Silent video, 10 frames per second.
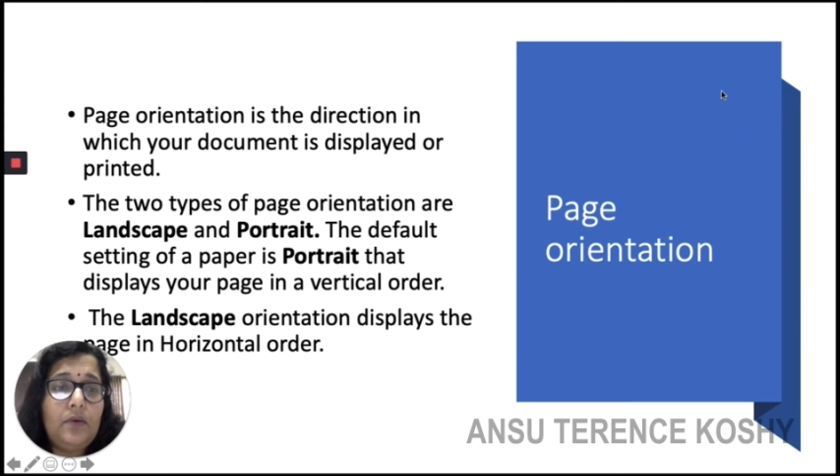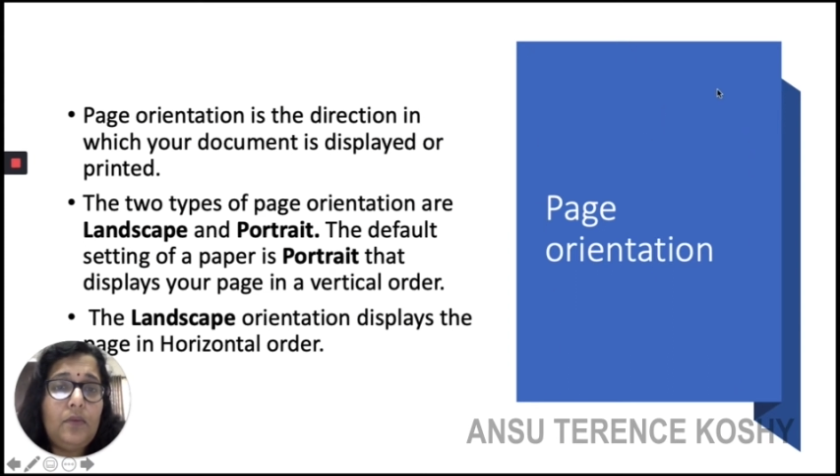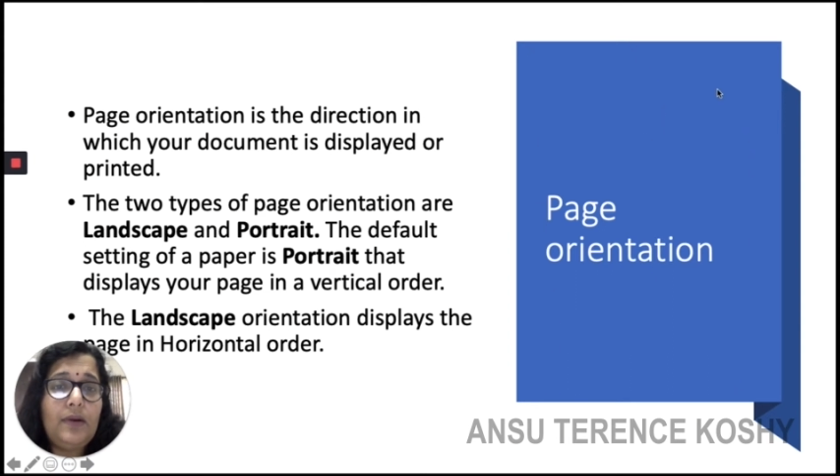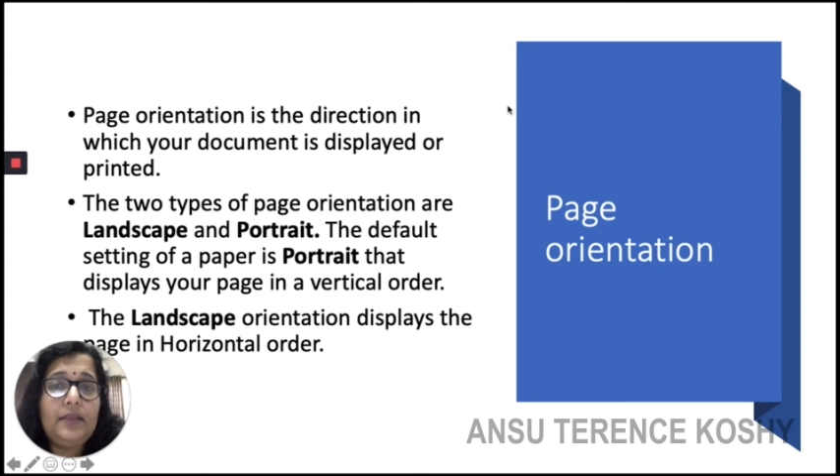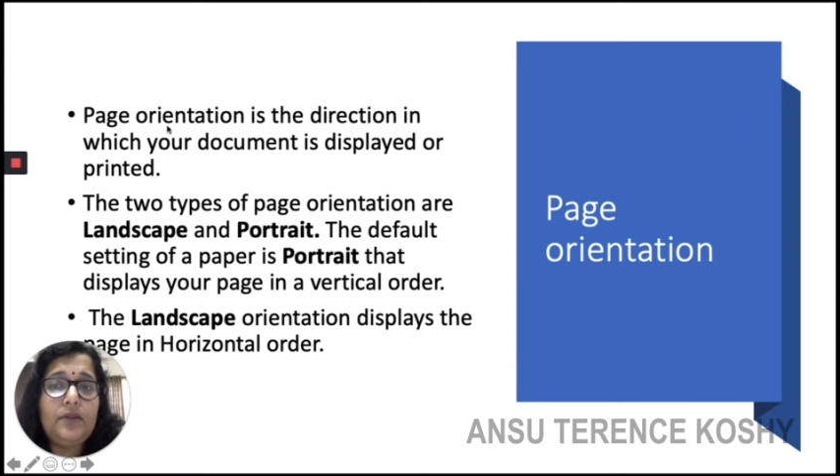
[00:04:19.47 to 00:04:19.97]

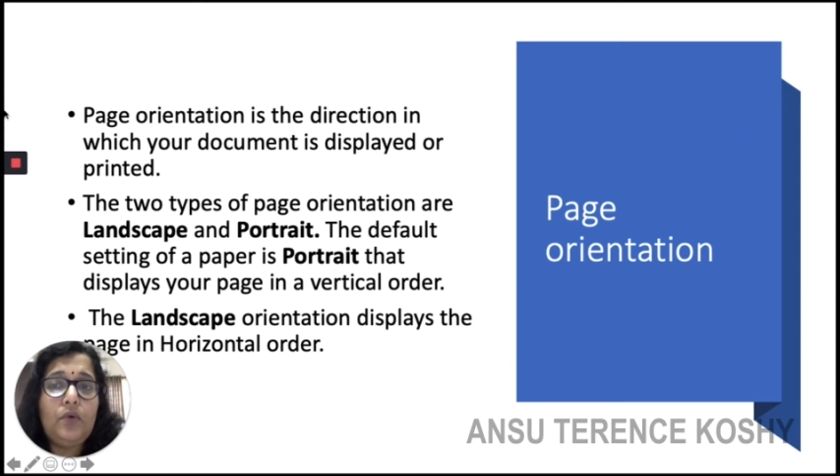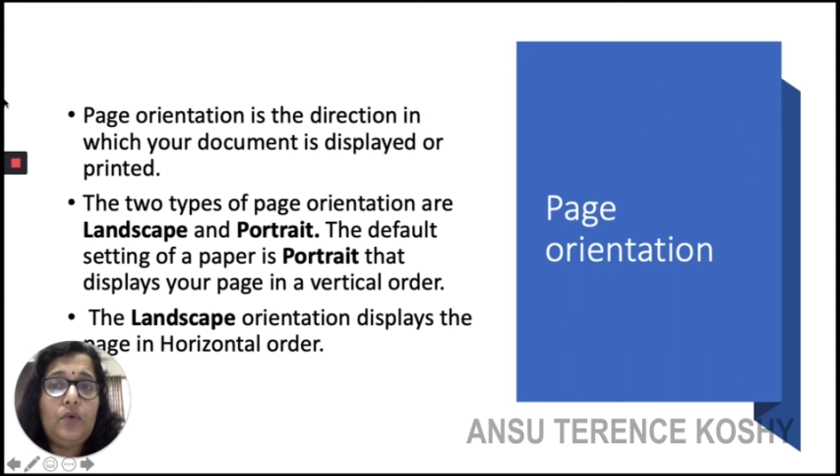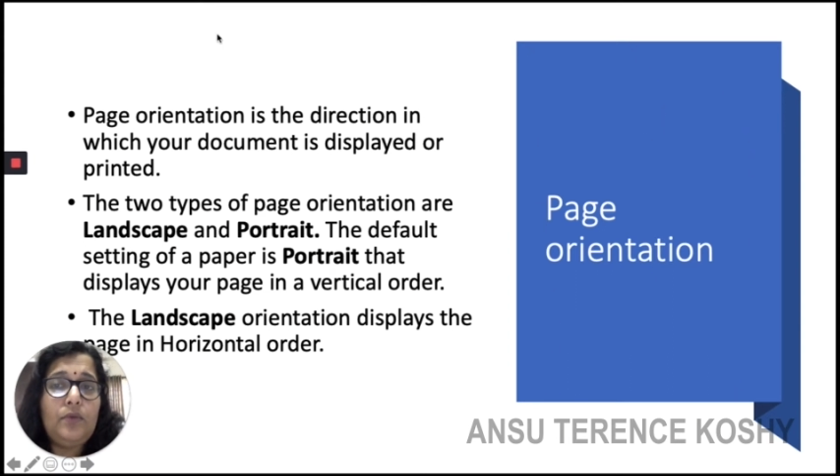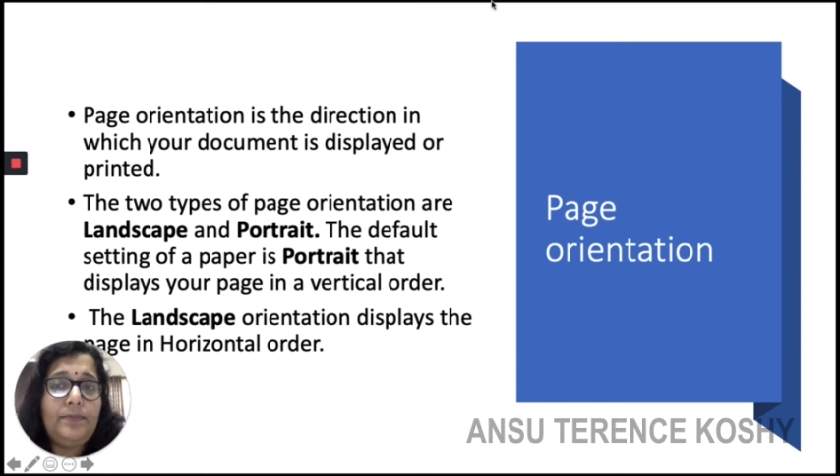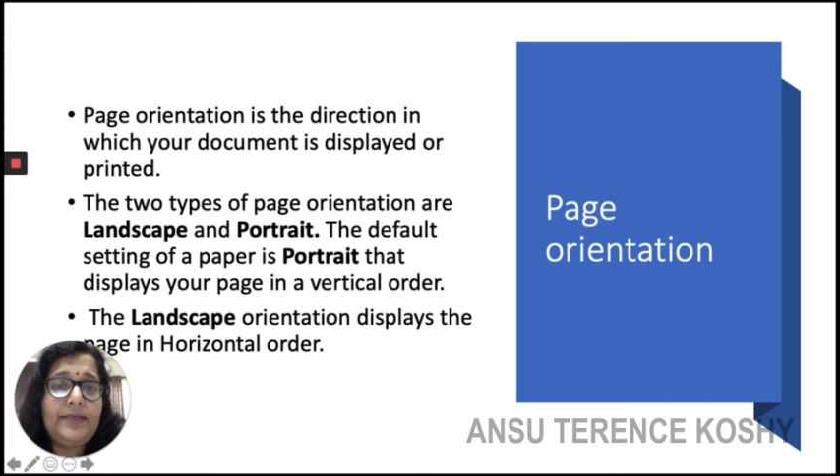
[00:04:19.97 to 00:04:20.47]
while the
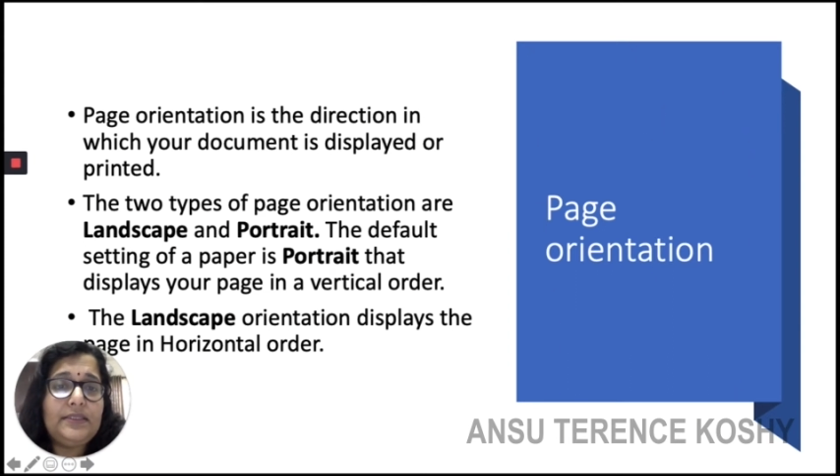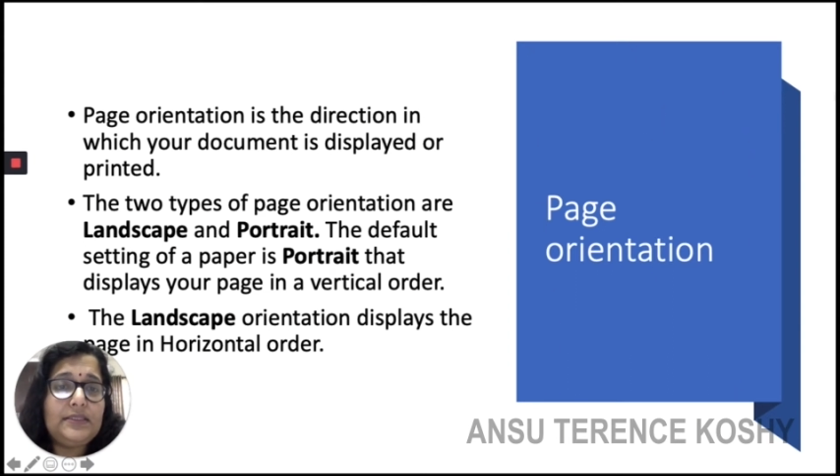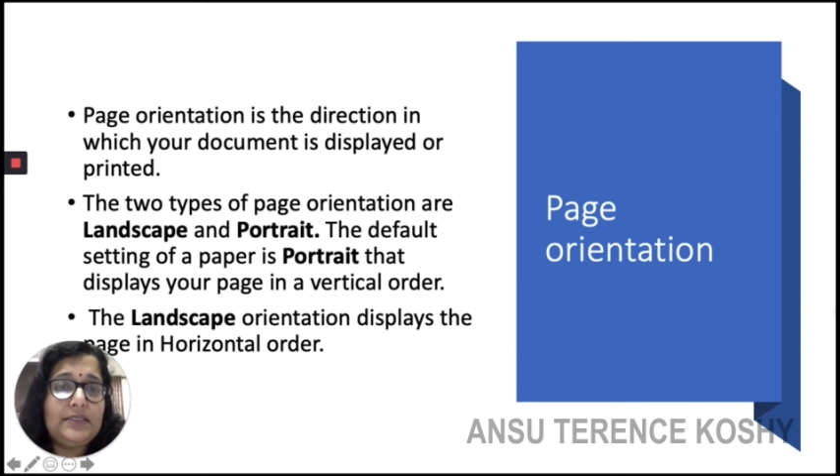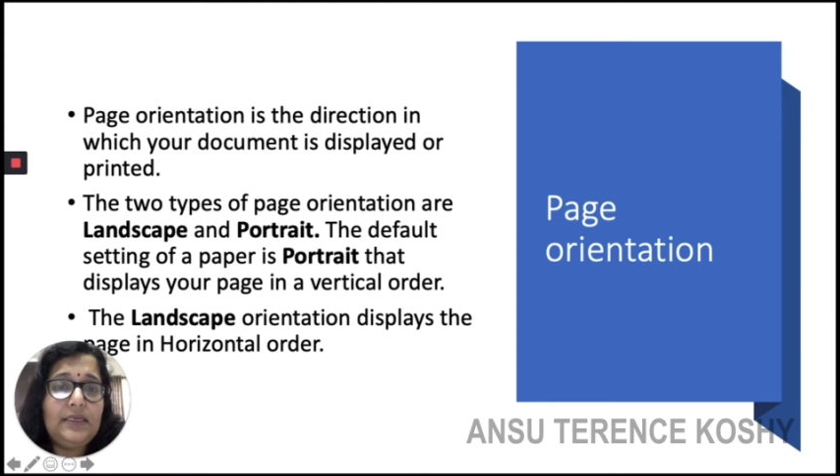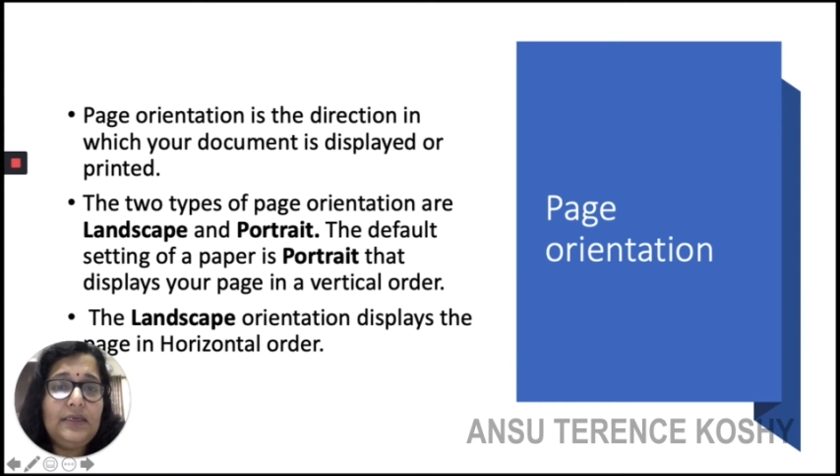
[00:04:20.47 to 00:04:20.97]
whole page is
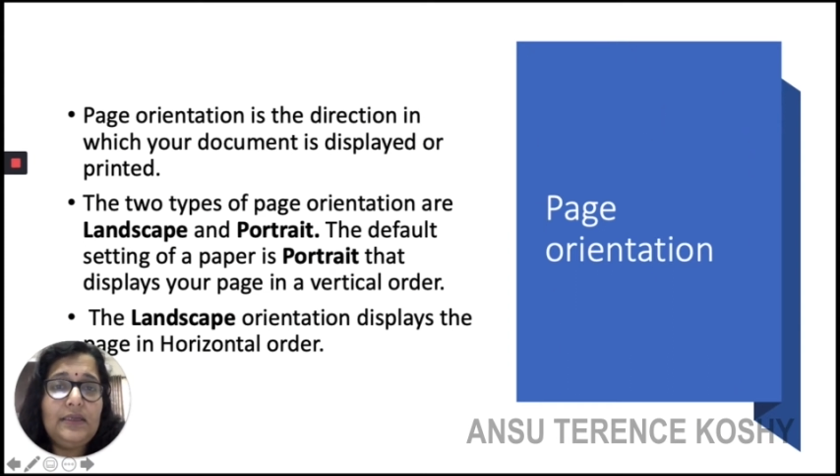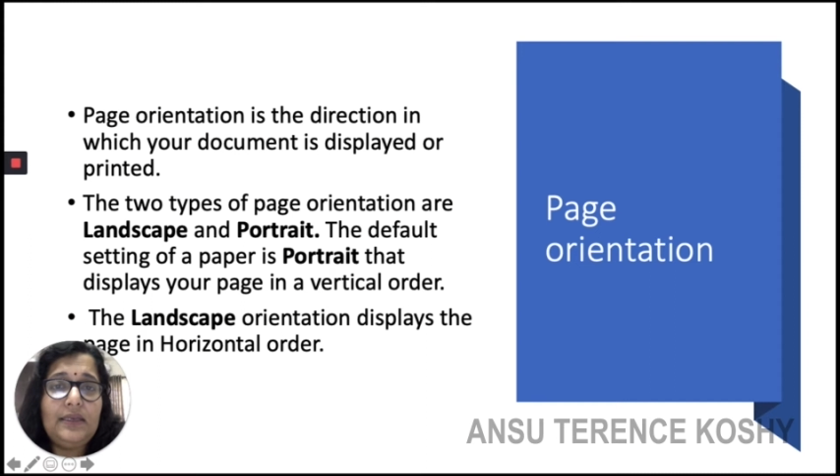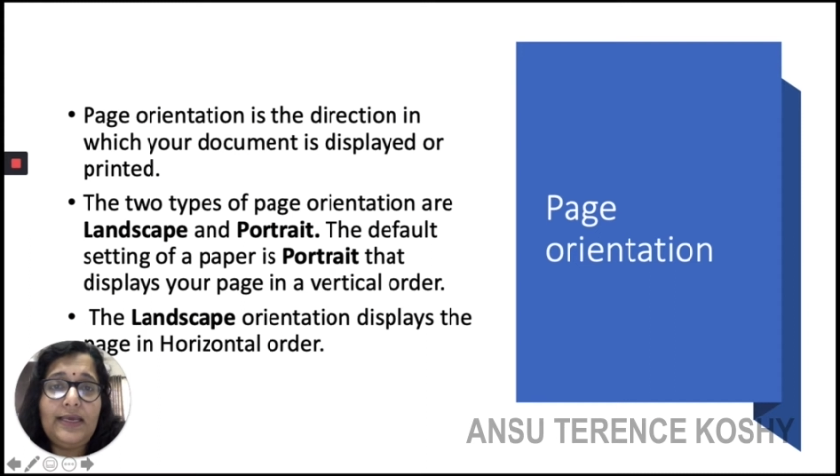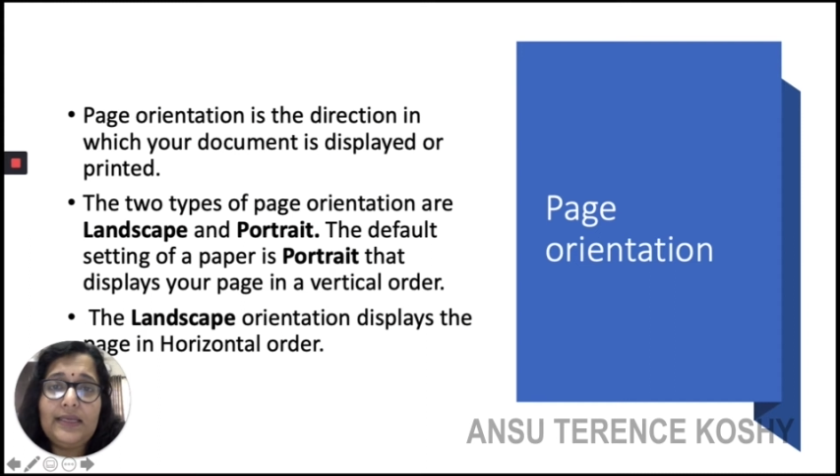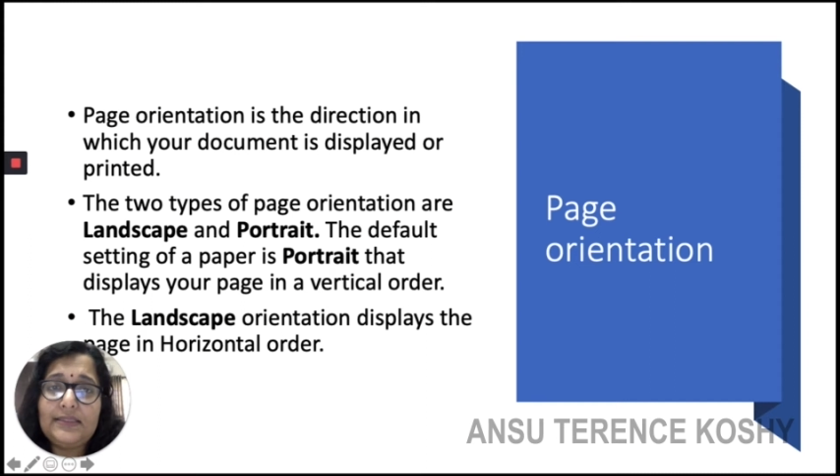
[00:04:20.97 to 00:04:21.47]
in a
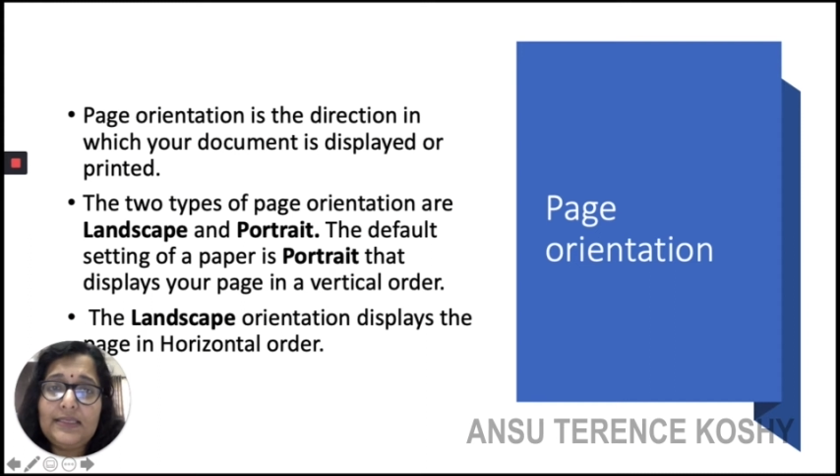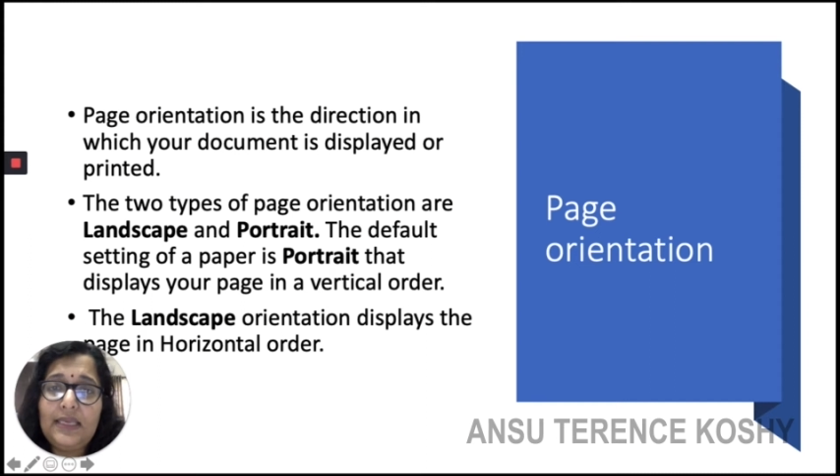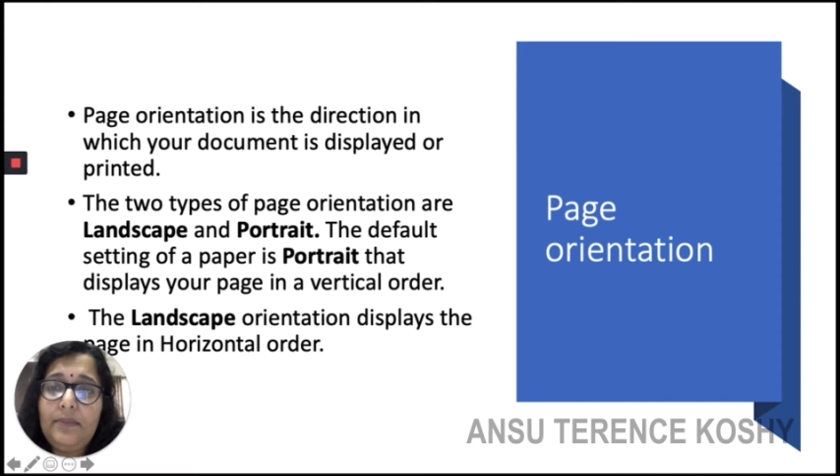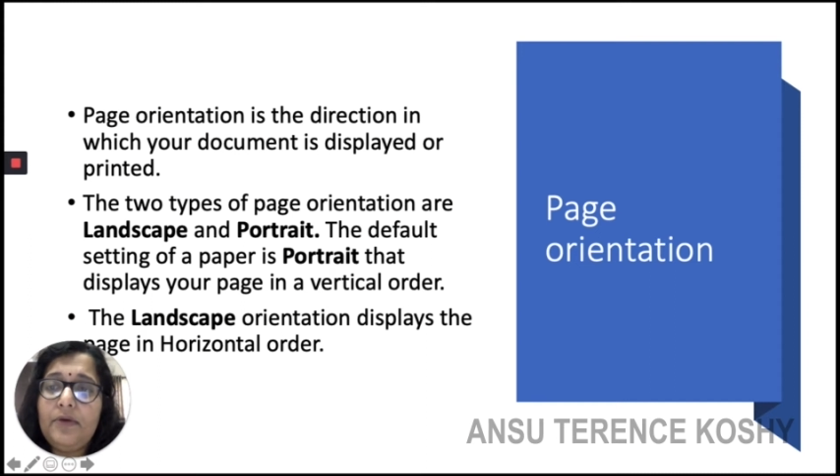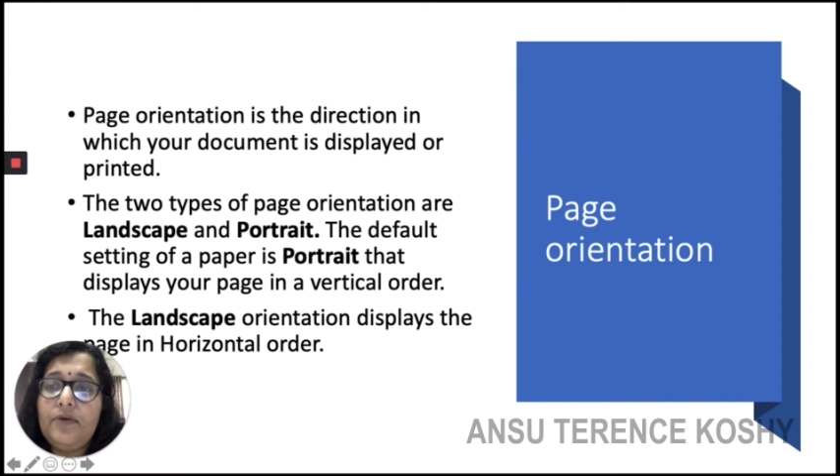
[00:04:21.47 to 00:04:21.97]

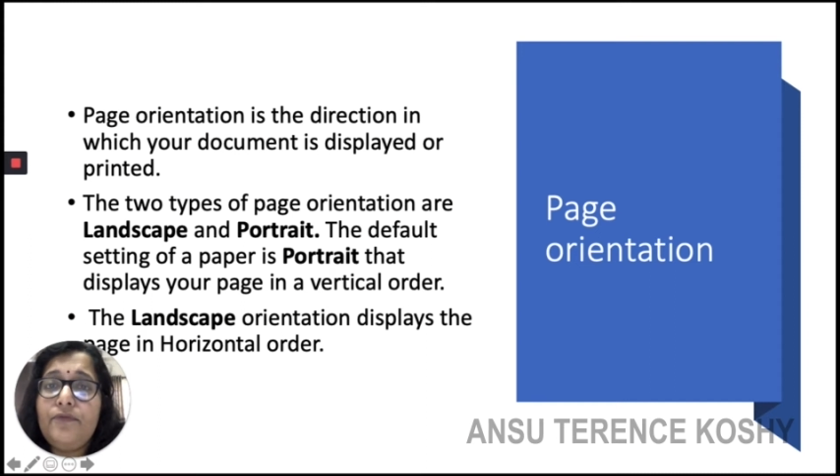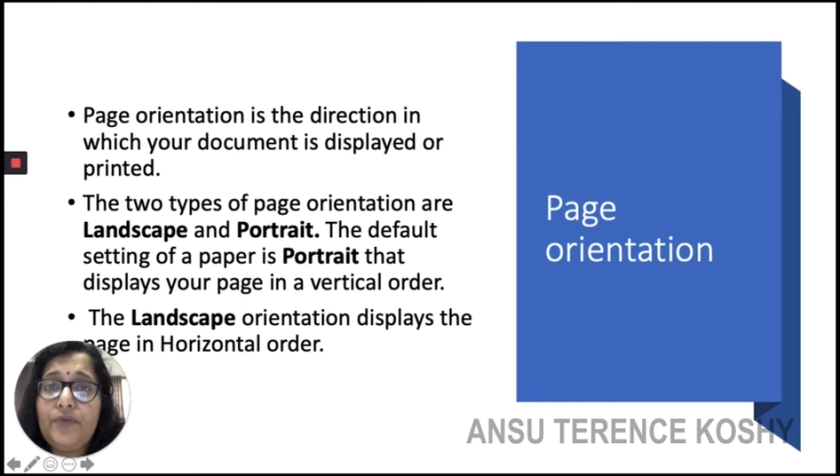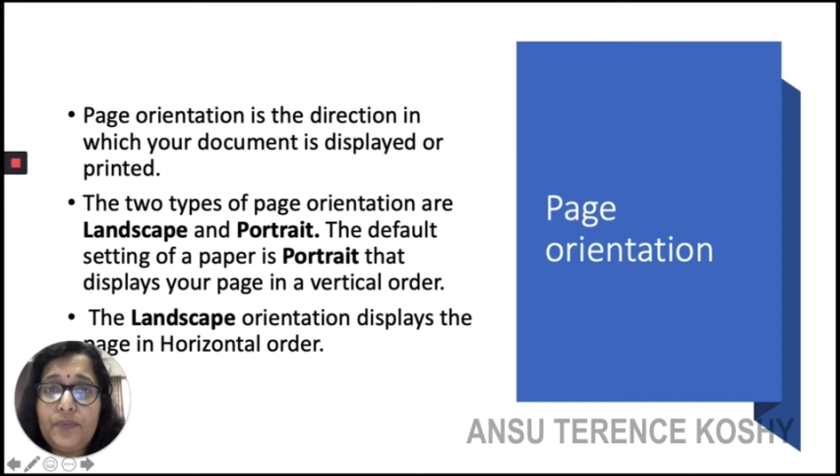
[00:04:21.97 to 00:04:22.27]
landscape view.